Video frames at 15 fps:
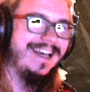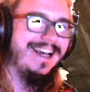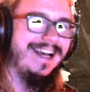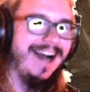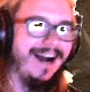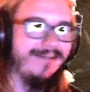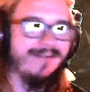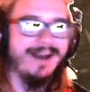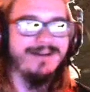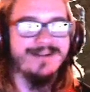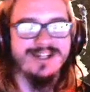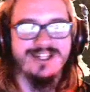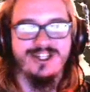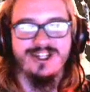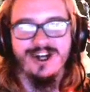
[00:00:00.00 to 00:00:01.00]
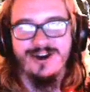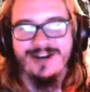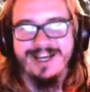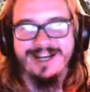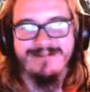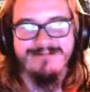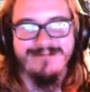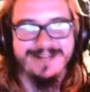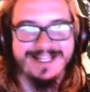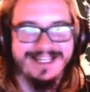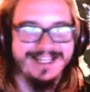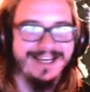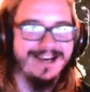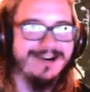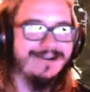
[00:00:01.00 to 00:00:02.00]
I'm just joking, but
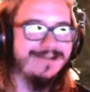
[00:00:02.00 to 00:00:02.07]
you know.